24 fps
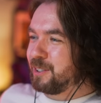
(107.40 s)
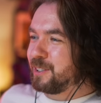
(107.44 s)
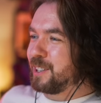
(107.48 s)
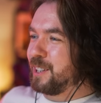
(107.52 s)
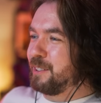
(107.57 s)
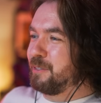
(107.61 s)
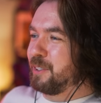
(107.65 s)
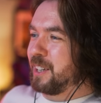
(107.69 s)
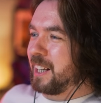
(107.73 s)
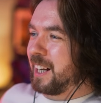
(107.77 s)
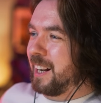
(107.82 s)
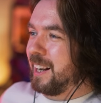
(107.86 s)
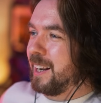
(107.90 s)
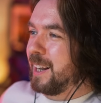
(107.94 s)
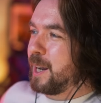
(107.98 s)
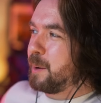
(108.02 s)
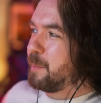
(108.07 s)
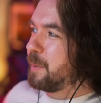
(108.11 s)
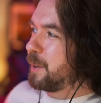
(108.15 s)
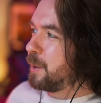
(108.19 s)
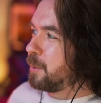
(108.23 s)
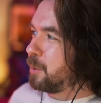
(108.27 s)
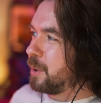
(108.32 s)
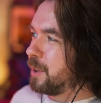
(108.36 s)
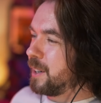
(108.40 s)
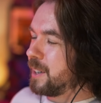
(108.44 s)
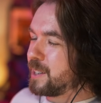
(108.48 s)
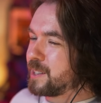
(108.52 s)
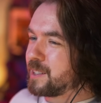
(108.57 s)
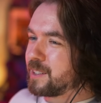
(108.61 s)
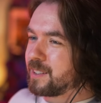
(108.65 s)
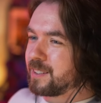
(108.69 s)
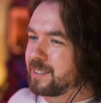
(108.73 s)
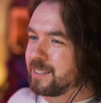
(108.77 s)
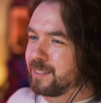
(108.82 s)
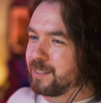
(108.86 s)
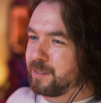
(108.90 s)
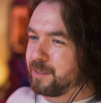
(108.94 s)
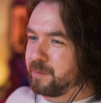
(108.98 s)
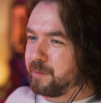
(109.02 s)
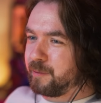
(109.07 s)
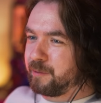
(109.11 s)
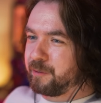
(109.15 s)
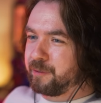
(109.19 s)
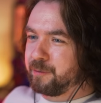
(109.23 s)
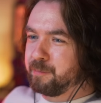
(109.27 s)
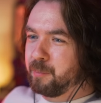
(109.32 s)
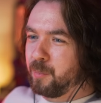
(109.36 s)
also live in a climate where it's
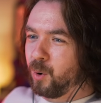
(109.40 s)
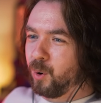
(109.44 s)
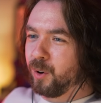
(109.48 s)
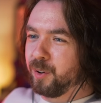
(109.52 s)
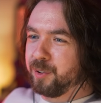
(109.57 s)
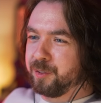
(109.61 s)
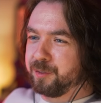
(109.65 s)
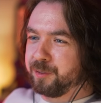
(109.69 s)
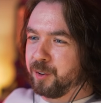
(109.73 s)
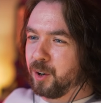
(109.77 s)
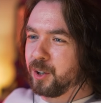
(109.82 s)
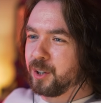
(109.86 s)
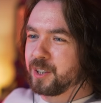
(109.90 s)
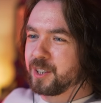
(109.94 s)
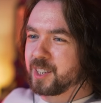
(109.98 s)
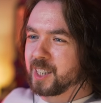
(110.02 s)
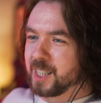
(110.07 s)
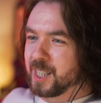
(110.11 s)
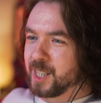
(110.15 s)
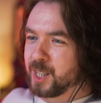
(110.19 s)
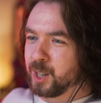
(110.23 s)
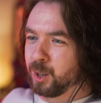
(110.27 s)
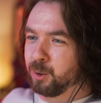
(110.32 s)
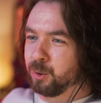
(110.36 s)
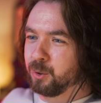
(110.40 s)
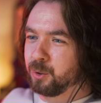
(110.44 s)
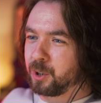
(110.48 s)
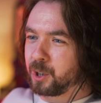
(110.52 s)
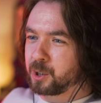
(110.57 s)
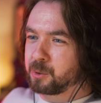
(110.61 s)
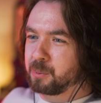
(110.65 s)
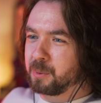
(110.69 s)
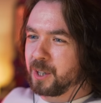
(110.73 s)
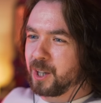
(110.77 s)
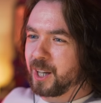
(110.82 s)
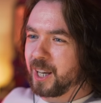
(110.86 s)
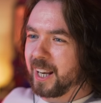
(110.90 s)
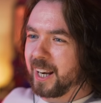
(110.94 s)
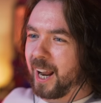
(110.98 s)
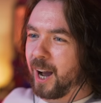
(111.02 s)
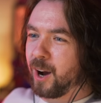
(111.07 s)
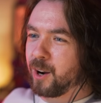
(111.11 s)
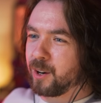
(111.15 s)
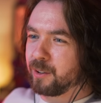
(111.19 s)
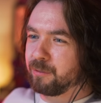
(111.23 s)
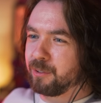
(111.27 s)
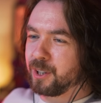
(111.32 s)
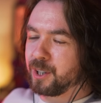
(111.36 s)
more fun to do, because when you get
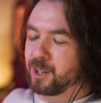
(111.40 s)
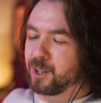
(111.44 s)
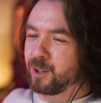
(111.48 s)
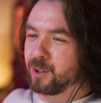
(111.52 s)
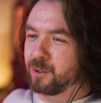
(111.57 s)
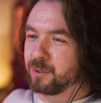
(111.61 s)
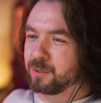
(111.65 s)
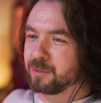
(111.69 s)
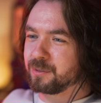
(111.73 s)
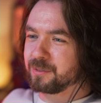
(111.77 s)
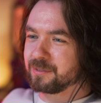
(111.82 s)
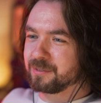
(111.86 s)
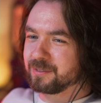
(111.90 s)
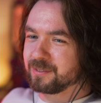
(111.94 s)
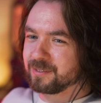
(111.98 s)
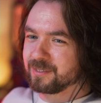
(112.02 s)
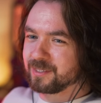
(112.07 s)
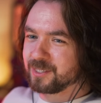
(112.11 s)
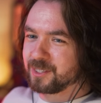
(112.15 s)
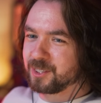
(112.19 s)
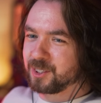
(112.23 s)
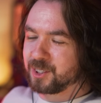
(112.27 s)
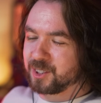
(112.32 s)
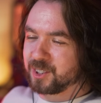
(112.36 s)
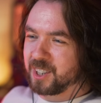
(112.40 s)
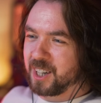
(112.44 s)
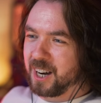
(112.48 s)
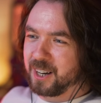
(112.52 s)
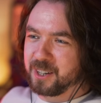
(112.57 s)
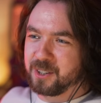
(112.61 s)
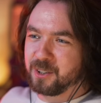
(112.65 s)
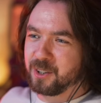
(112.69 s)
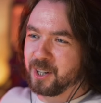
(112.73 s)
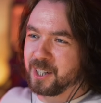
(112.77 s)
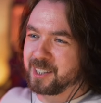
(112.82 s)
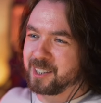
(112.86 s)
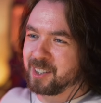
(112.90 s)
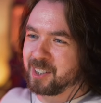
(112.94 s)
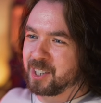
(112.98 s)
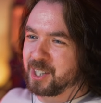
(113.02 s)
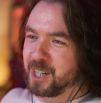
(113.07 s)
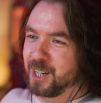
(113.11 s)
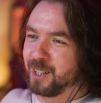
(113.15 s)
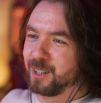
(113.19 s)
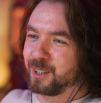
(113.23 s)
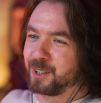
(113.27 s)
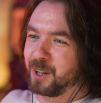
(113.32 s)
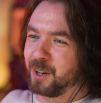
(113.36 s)
out of it, you don't... Or you're not
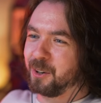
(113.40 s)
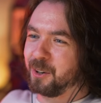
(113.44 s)
still